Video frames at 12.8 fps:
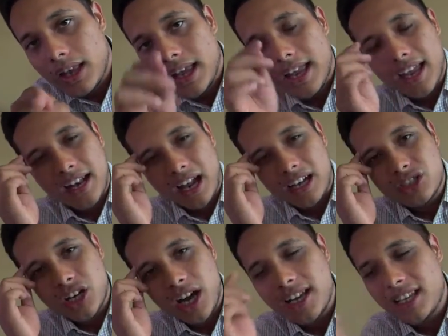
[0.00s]
And I
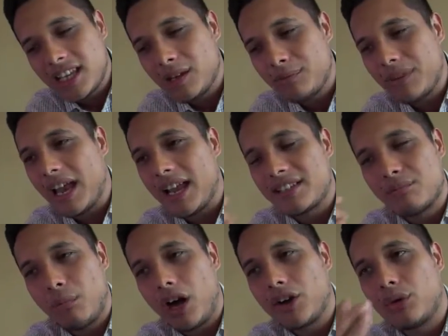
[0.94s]
try to keep that as a
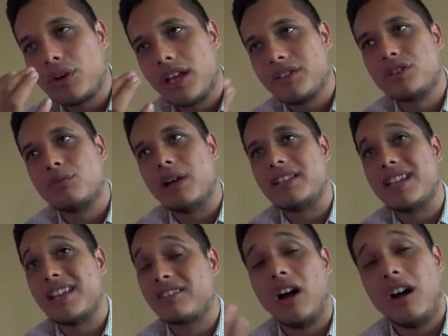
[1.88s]
motto when I do my
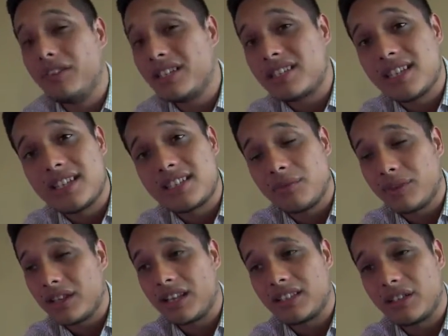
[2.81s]
tanks. Obviously,
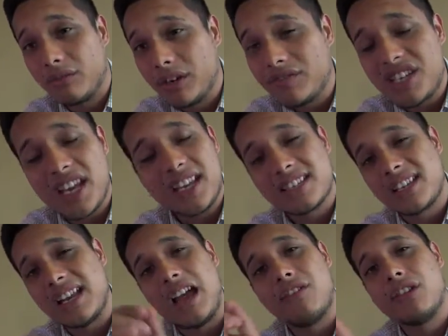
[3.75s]
something like the Reef tank is
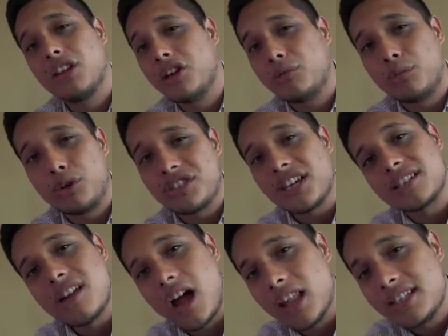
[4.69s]
going to have a little more
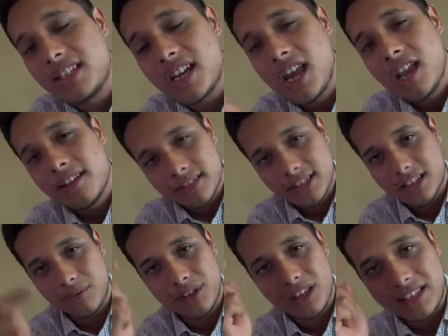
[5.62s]
technology than
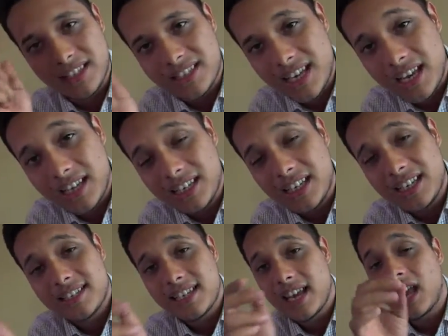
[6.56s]
something like the
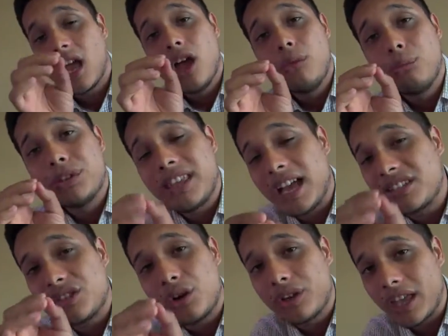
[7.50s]
Tanganyika tank, but
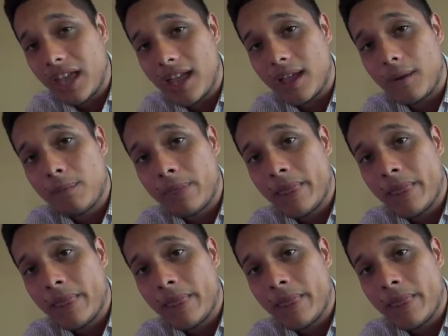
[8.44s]
that's okay.